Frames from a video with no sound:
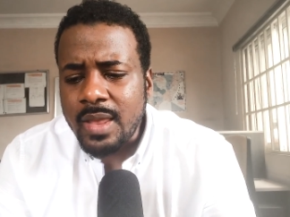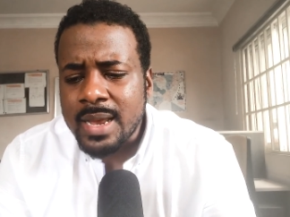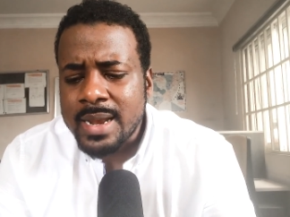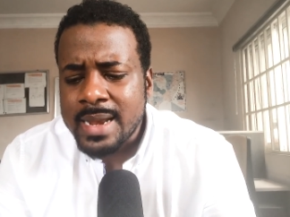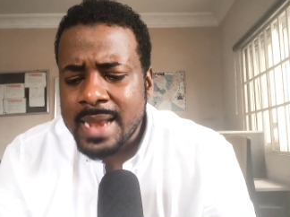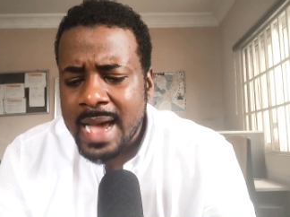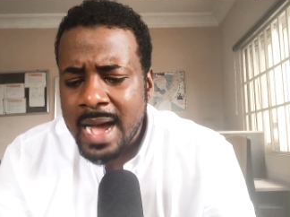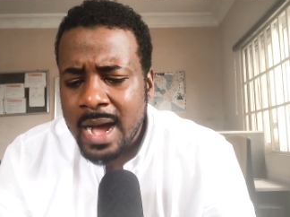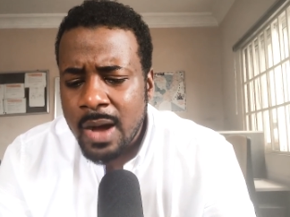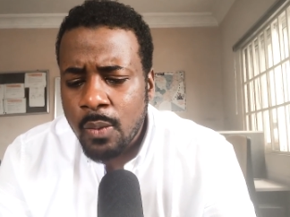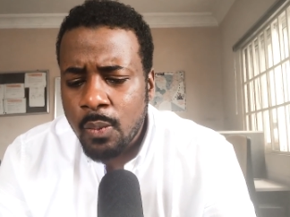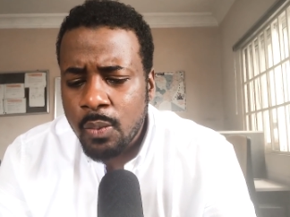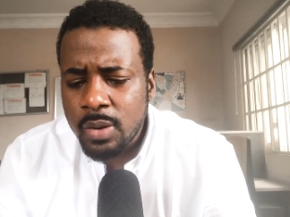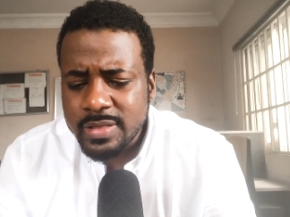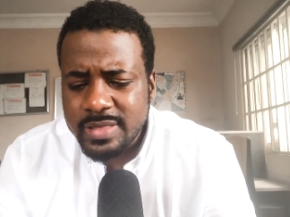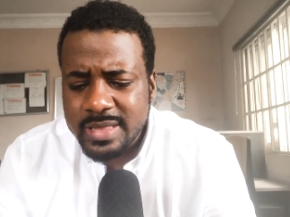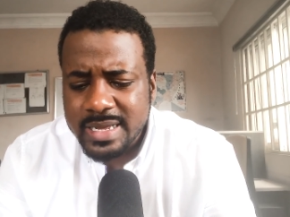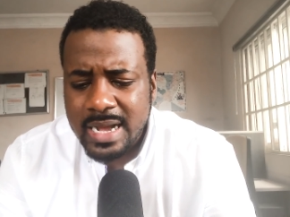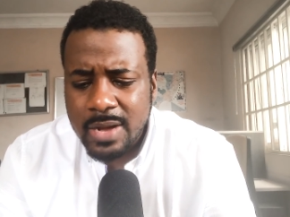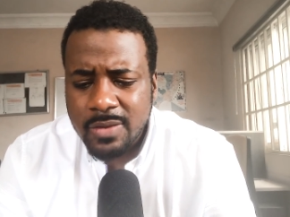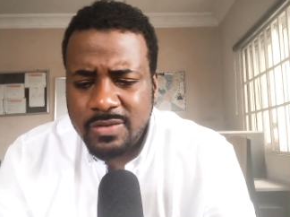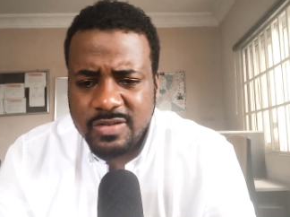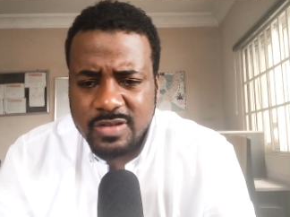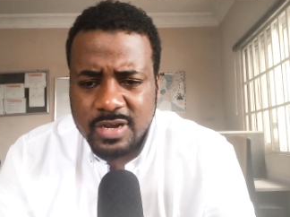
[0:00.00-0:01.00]
Now, one
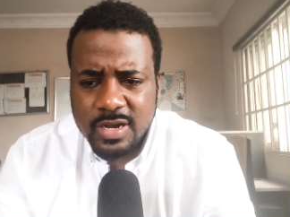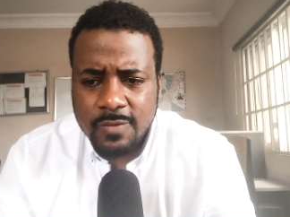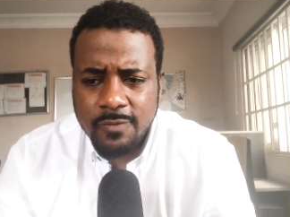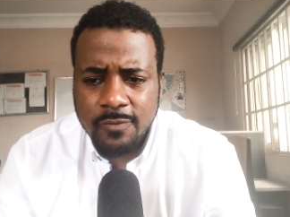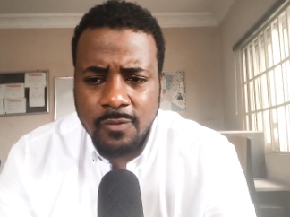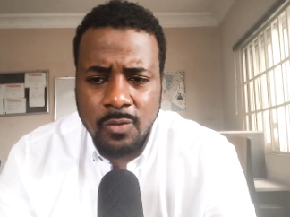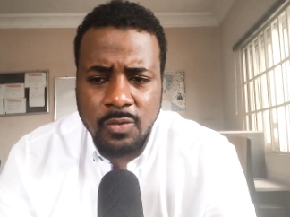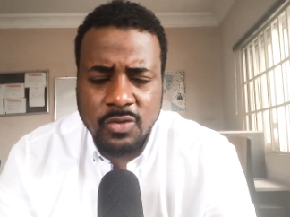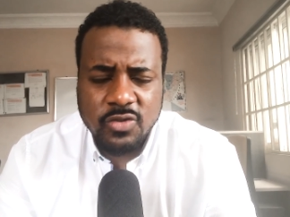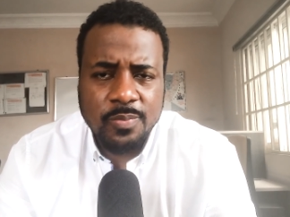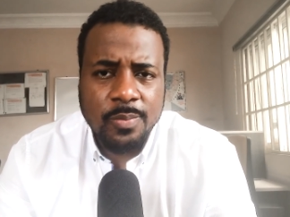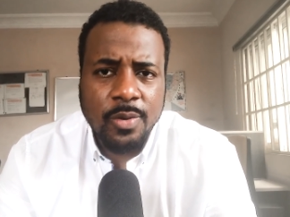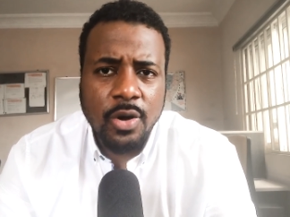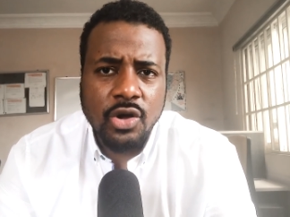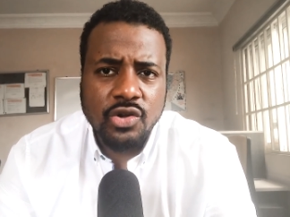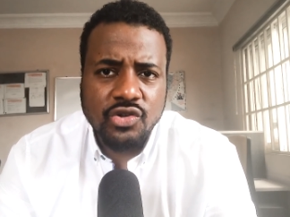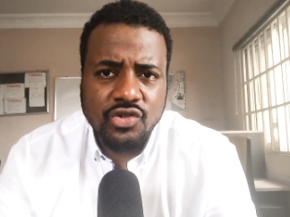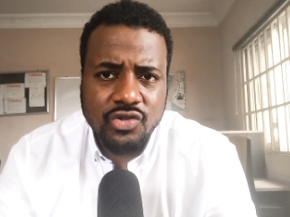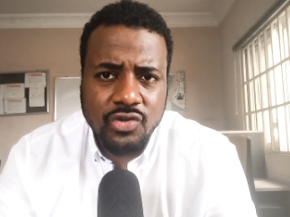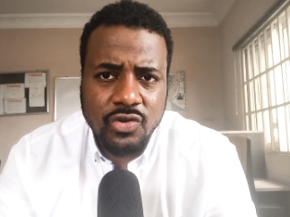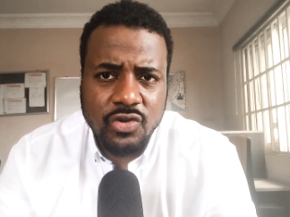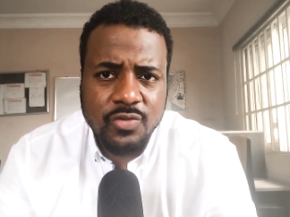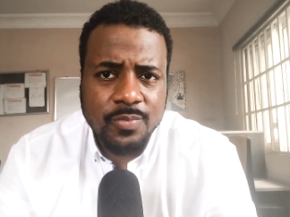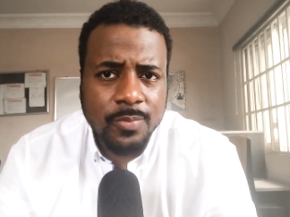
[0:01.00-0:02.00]
thing I was looking for was Paul
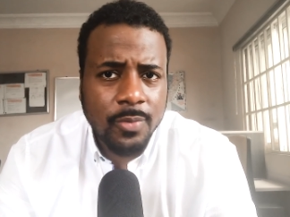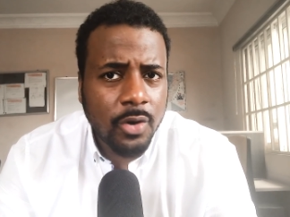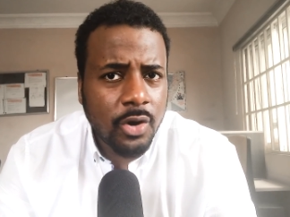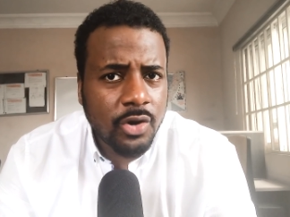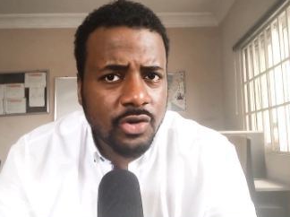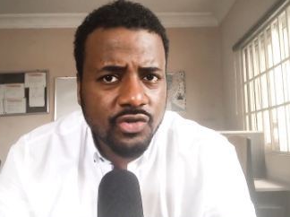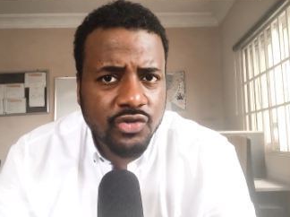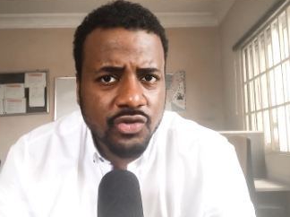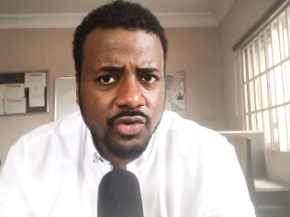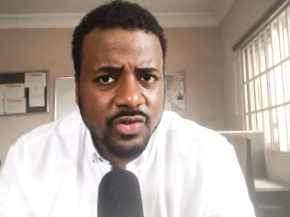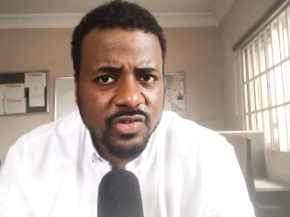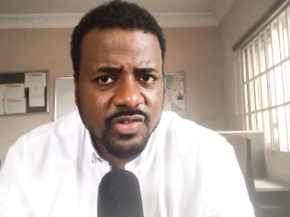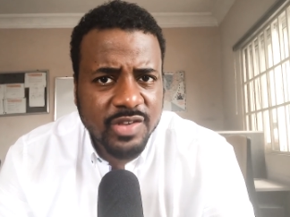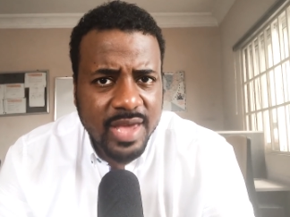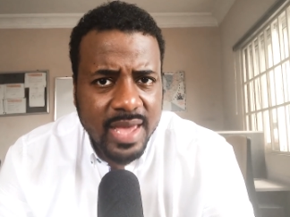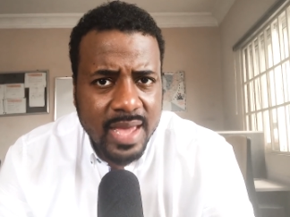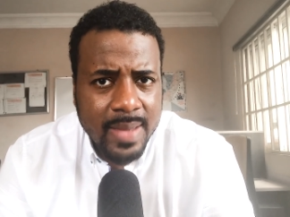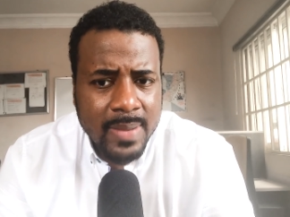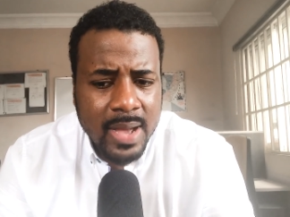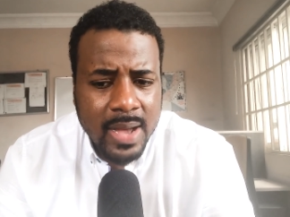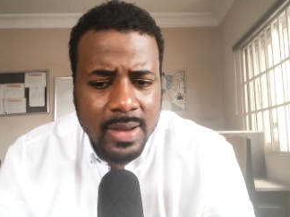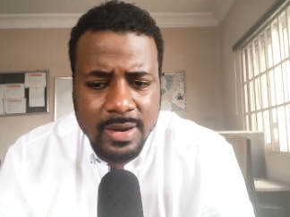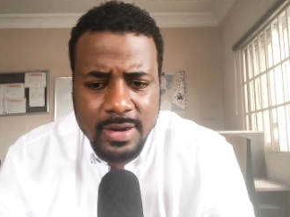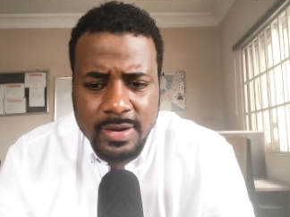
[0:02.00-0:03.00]
George. Paul George
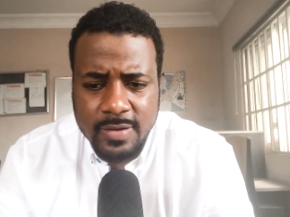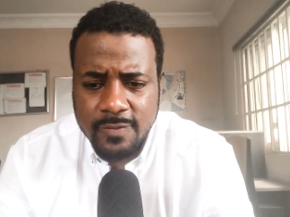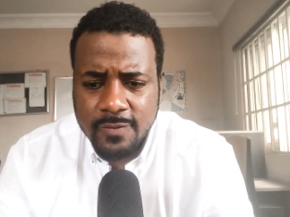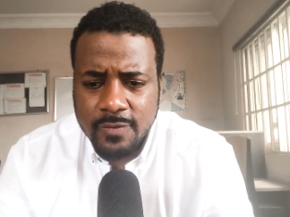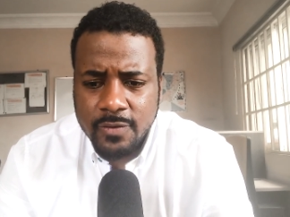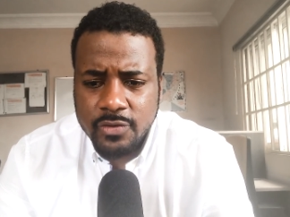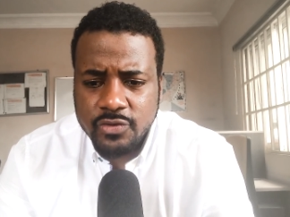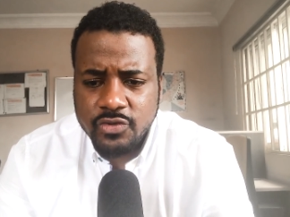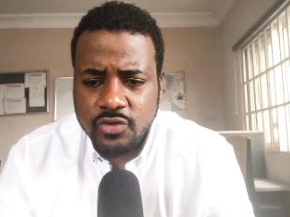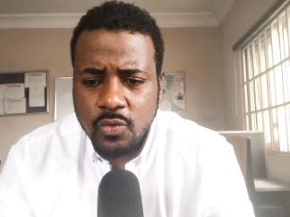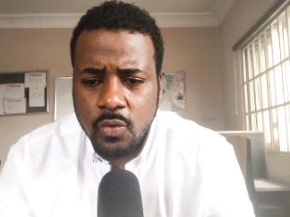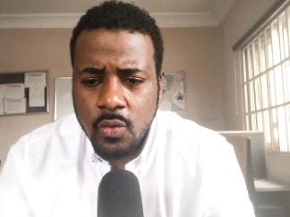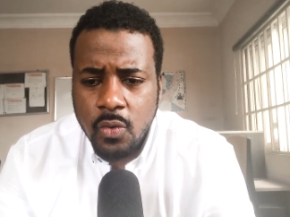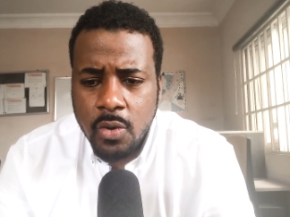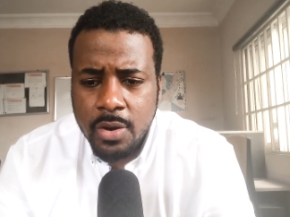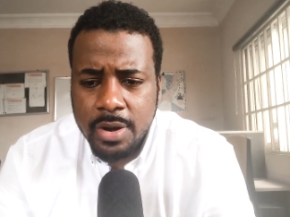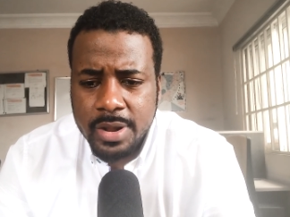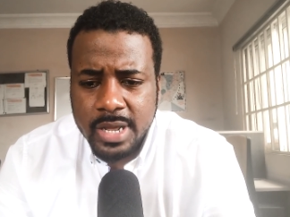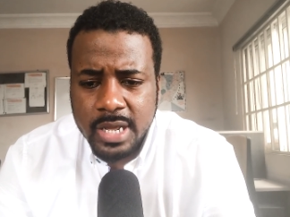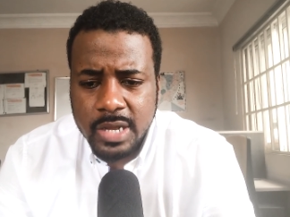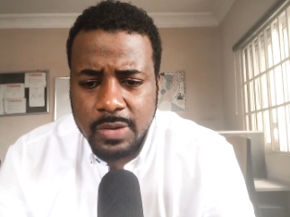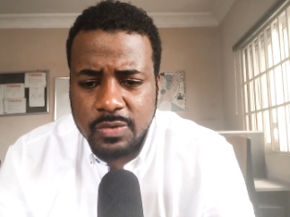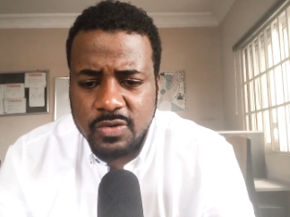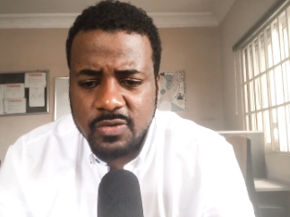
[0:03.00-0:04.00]
came out in the first quarter
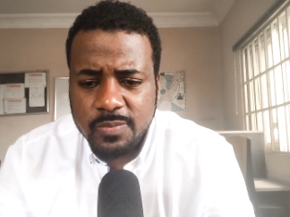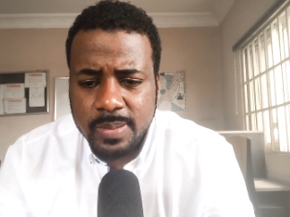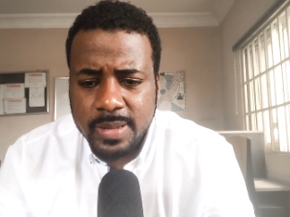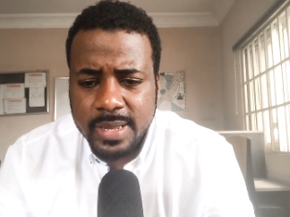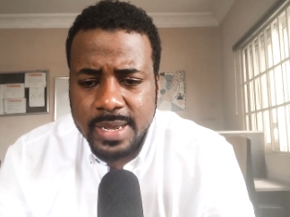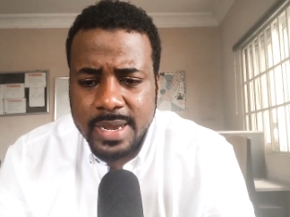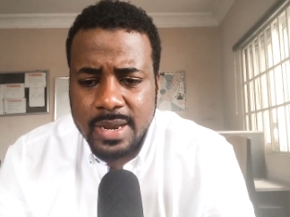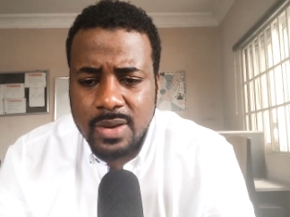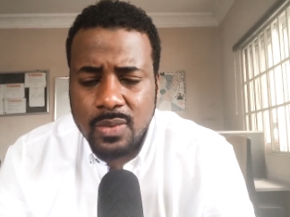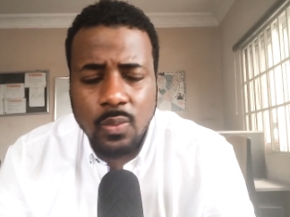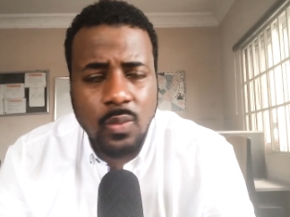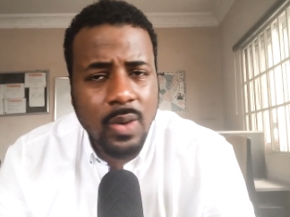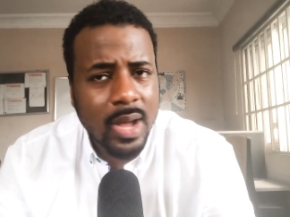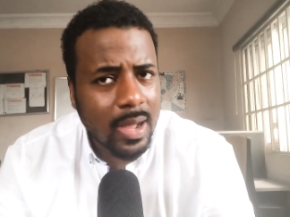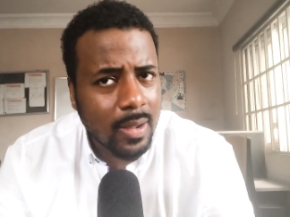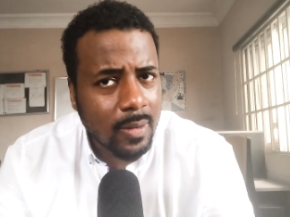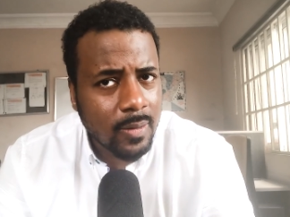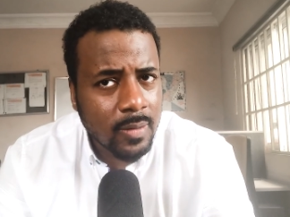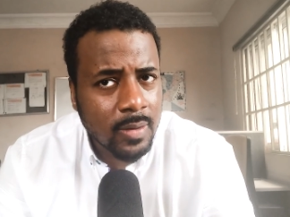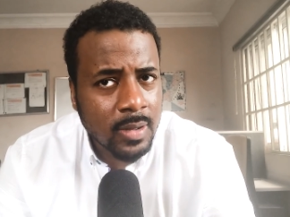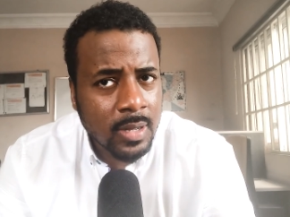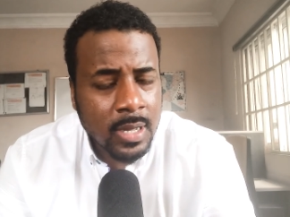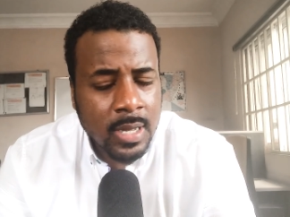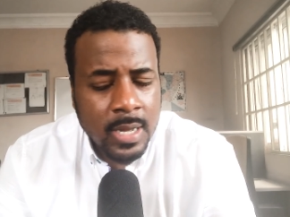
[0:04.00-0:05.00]
and he was playing
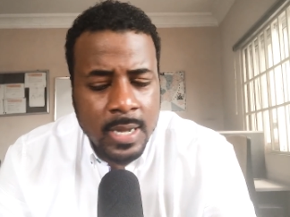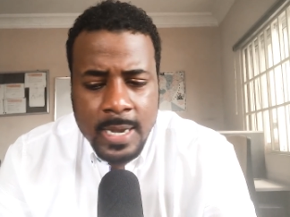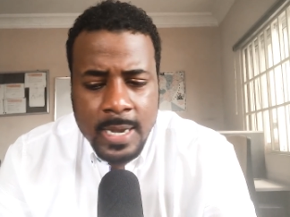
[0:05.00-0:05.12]
well,